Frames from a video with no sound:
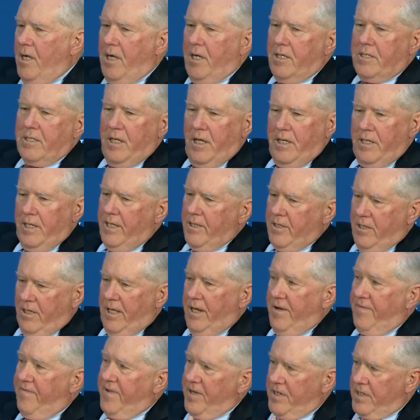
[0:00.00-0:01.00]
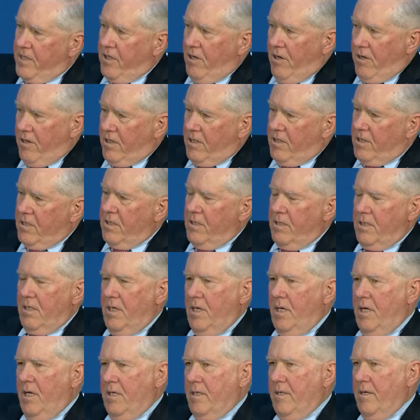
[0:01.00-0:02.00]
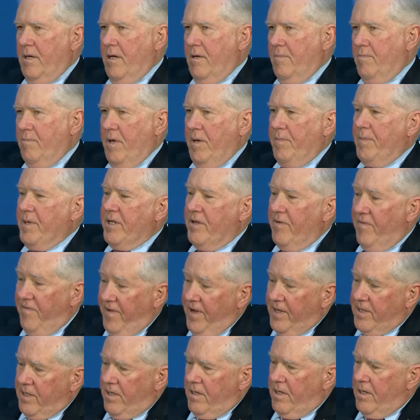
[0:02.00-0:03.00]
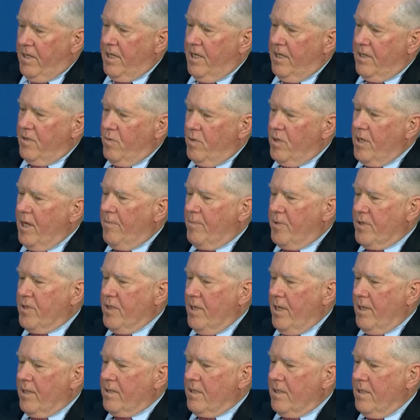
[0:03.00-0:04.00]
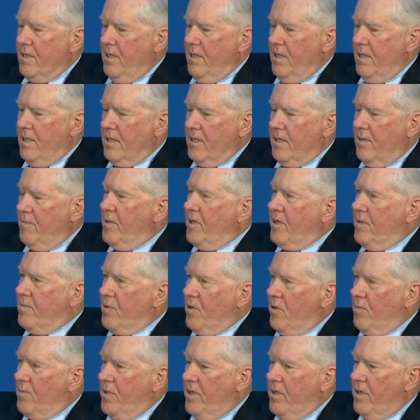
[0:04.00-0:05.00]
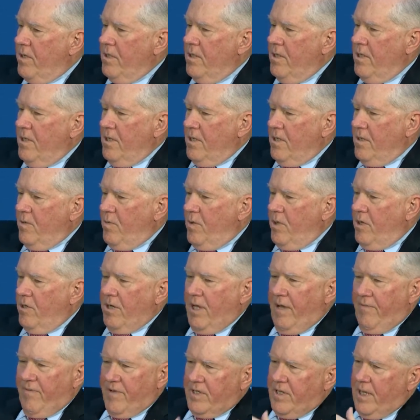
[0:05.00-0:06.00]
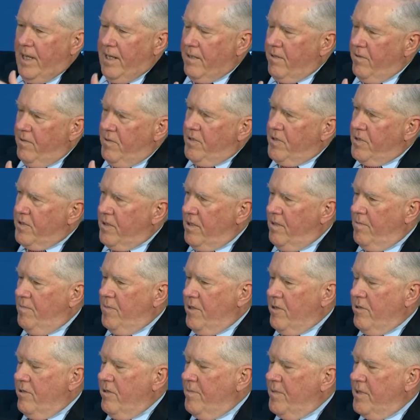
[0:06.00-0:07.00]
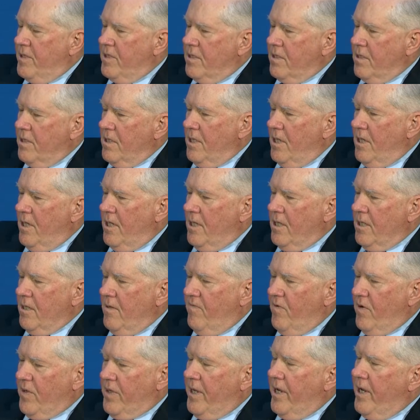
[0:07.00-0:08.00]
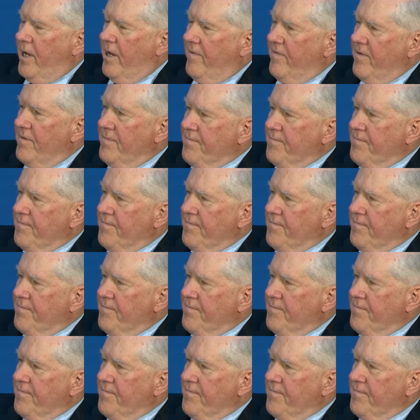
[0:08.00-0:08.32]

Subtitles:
China has a lot of fixed targets that may be defended against which hypersonics can be appropriate. We don't have exactly the mirror image of what they have.